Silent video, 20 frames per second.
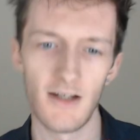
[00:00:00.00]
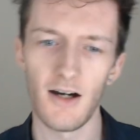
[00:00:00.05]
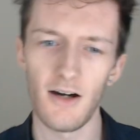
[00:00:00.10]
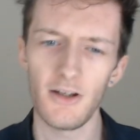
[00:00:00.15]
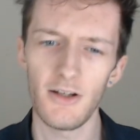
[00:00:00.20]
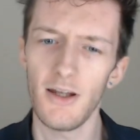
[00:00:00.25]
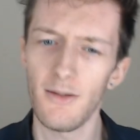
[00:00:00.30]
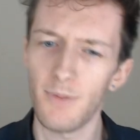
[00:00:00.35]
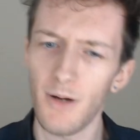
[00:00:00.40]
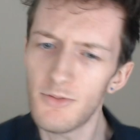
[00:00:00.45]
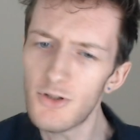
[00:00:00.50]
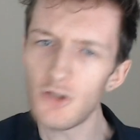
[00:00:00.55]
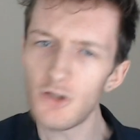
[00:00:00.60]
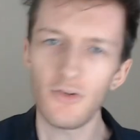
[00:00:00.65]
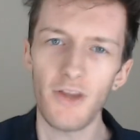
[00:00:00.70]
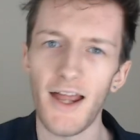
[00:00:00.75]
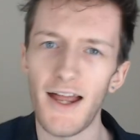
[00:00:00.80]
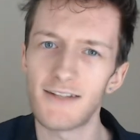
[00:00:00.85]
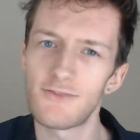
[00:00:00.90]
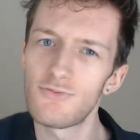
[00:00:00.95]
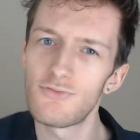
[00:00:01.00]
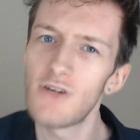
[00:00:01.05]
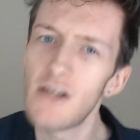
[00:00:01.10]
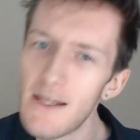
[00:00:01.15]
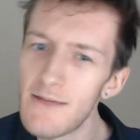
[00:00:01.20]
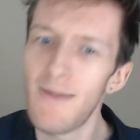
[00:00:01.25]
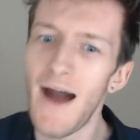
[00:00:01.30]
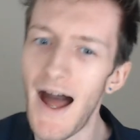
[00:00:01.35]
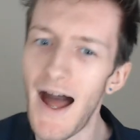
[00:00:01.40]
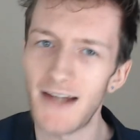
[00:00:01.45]
Oh yeah, but I'm sure that has really
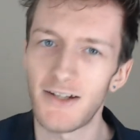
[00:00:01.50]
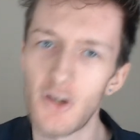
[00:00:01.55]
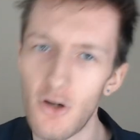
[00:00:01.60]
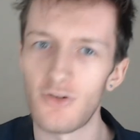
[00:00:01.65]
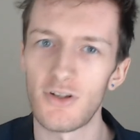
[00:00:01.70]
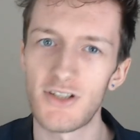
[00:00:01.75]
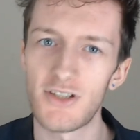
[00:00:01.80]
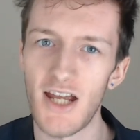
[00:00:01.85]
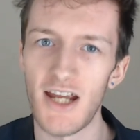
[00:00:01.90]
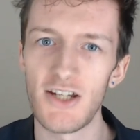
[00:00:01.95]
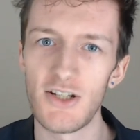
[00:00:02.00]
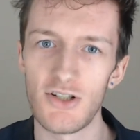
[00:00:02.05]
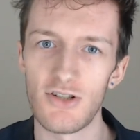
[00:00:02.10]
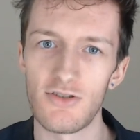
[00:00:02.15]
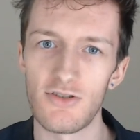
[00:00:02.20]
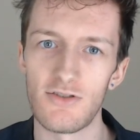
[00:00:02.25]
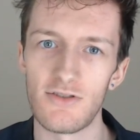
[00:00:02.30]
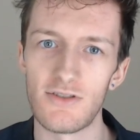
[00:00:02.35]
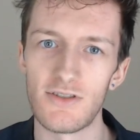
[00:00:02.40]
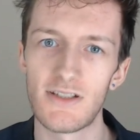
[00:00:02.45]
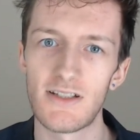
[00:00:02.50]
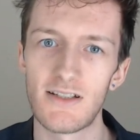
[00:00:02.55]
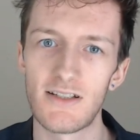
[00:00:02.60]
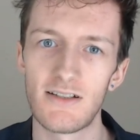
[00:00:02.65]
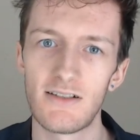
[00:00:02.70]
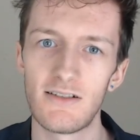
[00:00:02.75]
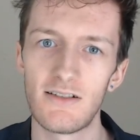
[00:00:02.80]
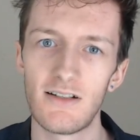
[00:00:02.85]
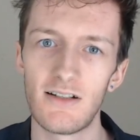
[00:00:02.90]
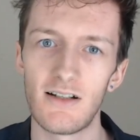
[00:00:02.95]
bad connotations.
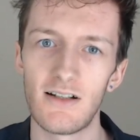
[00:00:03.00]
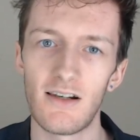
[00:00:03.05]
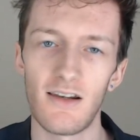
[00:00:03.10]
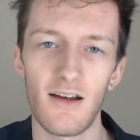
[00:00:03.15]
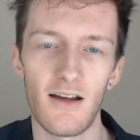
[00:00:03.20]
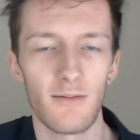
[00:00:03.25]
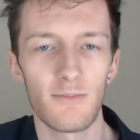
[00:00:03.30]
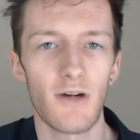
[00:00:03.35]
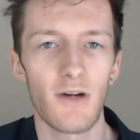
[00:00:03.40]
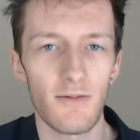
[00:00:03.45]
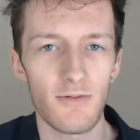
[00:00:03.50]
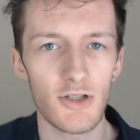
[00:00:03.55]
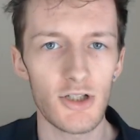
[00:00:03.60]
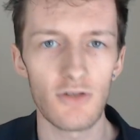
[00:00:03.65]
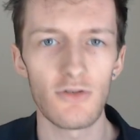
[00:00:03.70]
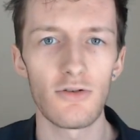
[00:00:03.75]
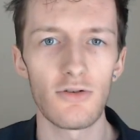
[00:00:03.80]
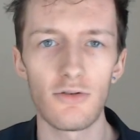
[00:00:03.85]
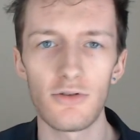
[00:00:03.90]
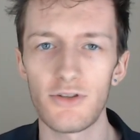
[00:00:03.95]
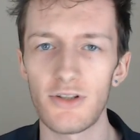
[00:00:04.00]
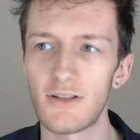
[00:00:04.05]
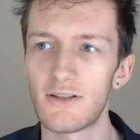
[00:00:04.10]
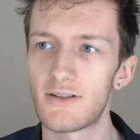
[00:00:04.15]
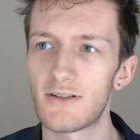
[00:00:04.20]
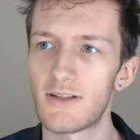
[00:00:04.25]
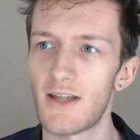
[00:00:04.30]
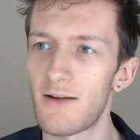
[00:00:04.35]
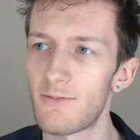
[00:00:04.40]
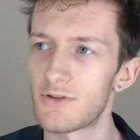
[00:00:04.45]
Like, I'm, I'm sure
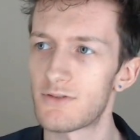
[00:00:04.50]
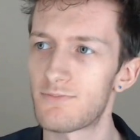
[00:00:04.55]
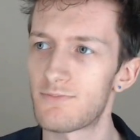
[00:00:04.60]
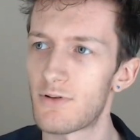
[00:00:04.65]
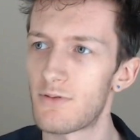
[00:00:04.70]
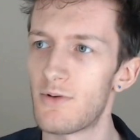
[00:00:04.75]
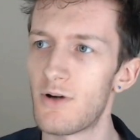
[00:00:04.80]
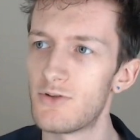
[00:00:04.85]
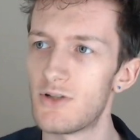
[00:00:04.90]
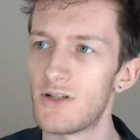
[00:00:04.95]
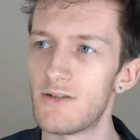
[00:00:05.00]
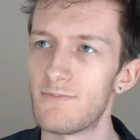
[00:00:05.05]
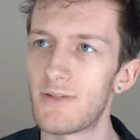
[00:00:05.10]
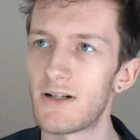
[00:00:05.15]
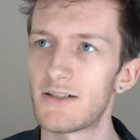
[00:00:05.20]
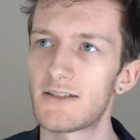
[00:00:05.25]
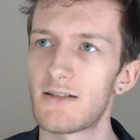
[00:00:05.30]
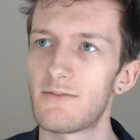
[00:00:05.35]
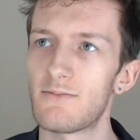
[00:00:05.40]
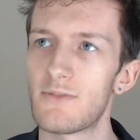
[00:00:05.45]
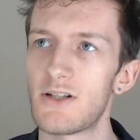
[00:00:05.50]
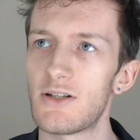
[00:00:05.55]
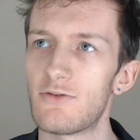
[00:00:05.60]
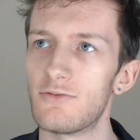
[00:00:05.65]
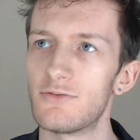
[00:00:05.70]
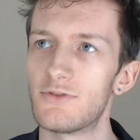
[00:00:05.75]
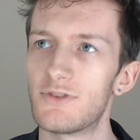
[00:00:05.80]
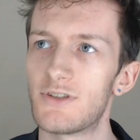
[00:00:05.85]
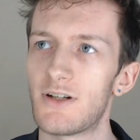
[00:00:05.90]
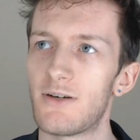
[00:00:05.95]
that that was promoted by somebody
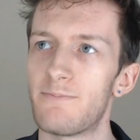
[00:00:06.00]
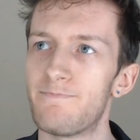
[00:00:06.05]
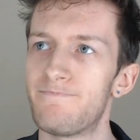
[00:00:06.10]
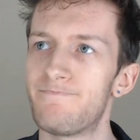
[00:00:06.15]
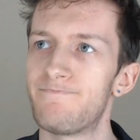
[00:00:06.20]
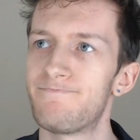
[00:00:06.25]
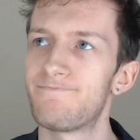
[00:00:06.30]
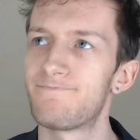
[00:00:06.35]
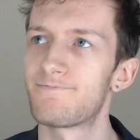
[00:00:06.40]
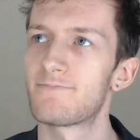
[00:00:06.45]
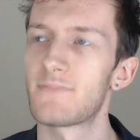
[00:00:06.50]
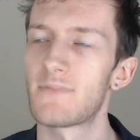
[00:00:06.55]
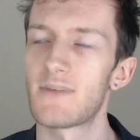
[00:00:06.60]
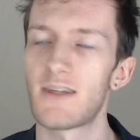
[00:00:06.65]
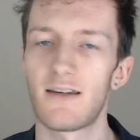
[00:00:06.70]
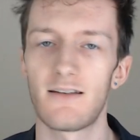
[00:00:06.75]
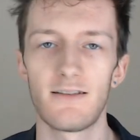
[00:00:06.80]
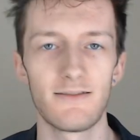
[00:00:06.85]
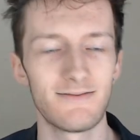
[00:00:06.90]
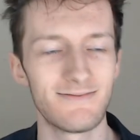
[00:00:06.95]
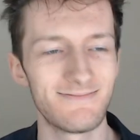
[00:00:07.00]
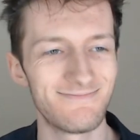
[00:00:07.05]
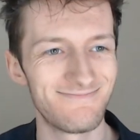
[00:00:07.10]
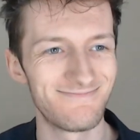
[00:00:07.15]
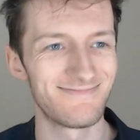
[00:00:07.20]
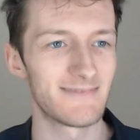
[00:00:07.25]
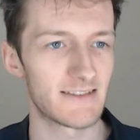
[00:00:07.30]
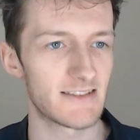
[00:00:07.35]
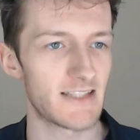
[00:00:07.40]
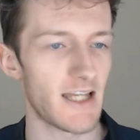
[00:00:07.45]
called, um...
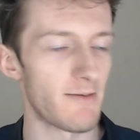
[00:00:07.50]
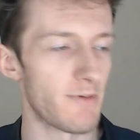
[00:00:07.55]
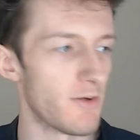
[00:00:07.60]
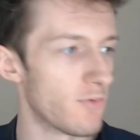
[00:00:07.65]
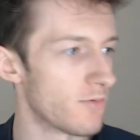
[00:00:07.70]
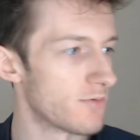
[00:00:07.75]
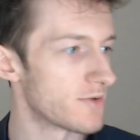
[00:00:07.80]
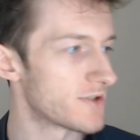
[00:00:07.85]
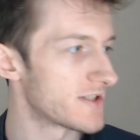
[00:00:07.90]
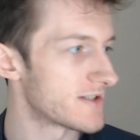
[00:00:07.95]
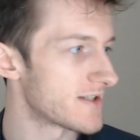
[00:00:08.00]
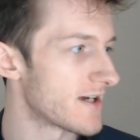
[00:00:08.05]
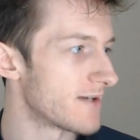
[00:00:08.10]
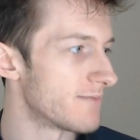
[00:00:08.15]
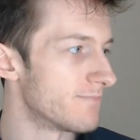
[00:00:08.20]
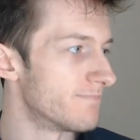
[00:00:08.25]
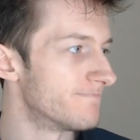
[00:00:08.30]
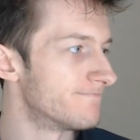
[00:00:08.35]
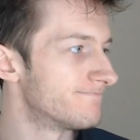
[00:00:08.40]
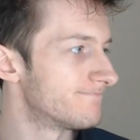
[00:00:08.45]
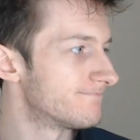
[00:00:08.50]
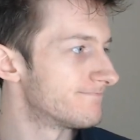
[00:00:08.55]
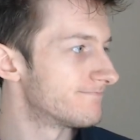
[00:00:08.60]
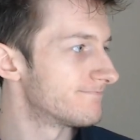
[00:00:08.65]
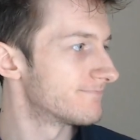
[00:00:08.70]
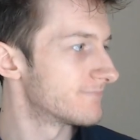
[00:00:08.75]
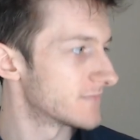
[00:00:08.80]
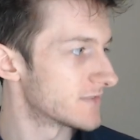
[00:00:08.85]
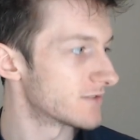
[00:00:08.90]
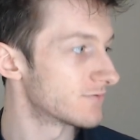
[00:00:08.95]
Damn it, what was his name?
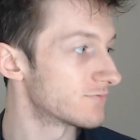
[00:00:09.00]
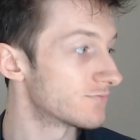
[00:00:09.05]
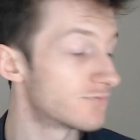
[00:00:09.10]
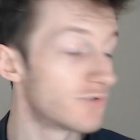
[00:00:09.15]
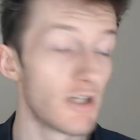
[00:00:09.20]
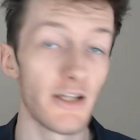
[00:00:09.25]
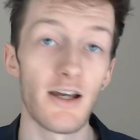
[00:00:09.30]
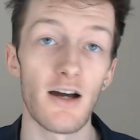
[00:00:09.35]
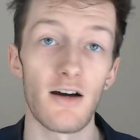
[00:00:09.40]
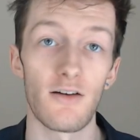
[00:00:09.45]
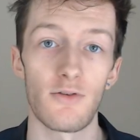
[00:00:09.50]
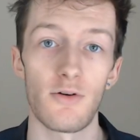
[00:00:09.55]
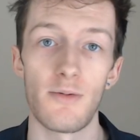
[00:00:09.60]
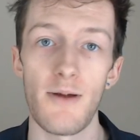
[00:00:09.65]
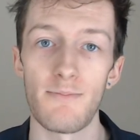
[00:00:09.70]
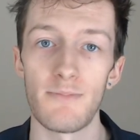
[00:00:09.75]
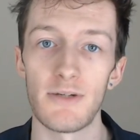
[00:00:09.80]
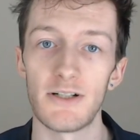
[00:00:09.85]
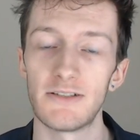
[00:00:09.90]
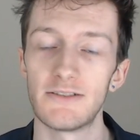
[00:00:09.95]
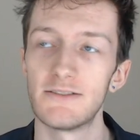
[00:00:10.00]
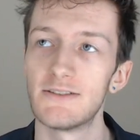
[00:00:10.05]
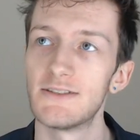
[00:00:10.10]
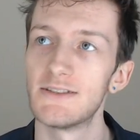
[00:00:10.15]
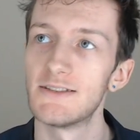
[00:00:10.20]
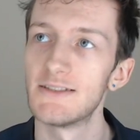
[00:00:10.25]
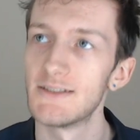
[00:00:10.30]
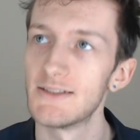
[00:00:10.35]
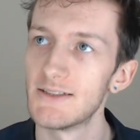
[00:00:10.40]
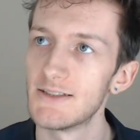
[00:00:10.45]
Really can't remember.
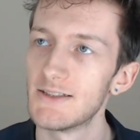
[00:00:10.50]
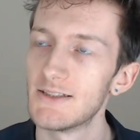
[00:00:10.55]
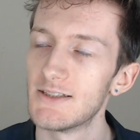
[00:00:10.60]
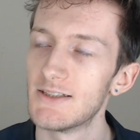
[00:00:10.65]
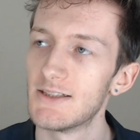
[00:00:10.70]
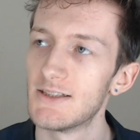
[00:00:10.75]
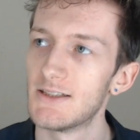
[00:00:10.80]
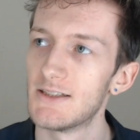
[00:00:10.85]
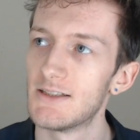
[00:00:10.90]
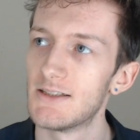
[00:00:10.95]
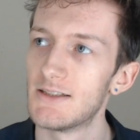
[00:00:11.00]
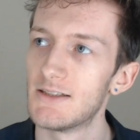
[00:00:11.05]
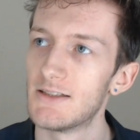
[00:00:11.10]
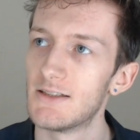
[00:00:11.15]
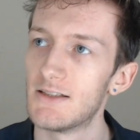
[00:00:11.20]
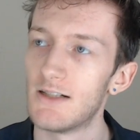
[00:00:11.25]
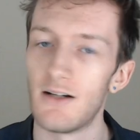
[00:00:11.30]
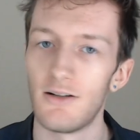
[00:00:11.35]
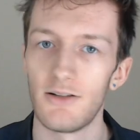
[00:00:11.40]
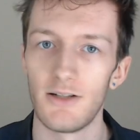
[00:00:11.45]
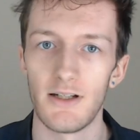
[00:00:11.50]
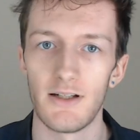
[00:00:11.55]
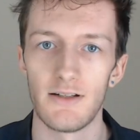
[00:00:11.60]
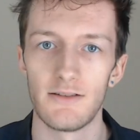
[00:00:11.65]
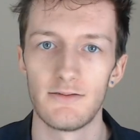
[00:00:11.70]
Oh yeah.